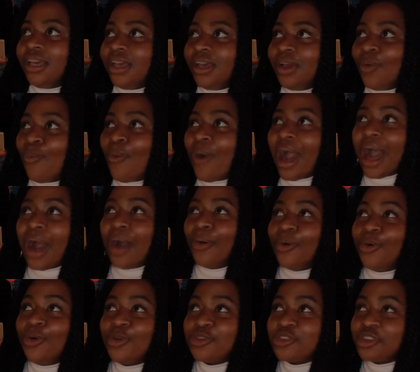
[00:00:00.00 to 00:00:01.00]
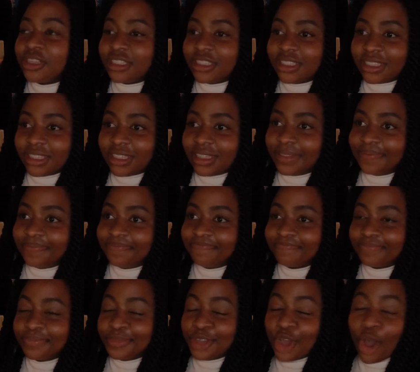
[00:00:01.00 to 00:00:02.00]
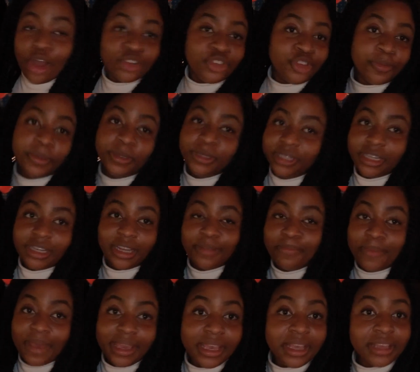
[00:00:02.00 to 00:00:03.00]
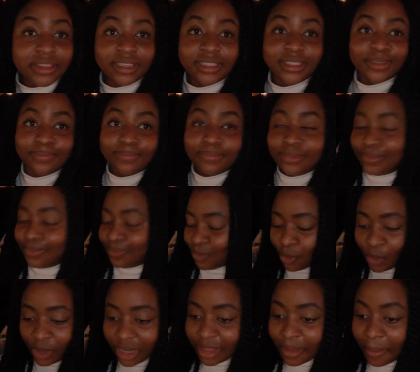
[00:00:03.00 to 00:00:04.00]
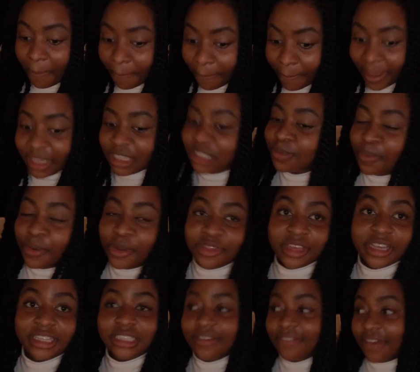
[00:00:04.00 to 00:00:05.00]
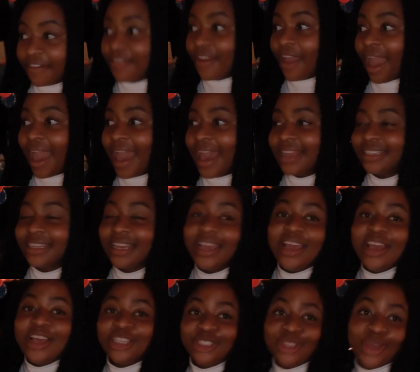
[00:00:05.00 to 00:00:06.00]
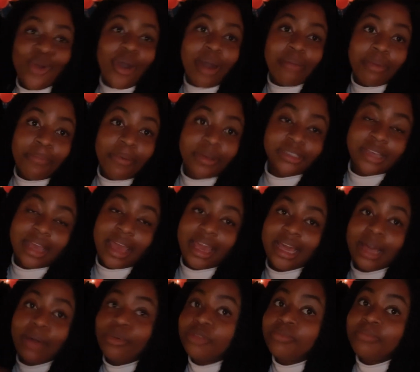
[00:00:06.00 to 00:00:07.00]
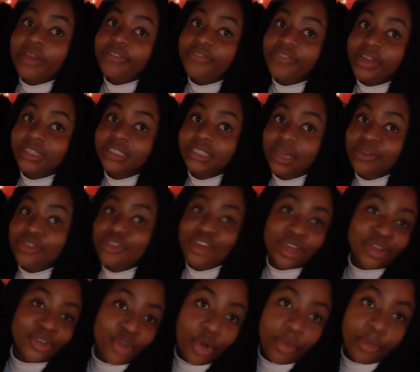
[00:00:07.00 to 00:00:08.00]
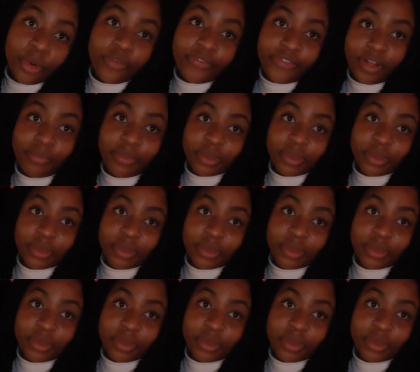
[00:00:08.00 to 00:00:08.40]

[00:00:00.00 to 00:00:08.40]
Wow, who just contributed in making this one of the best birthdays I've ever had. So I'm about to hang out with my friends out here, no more filming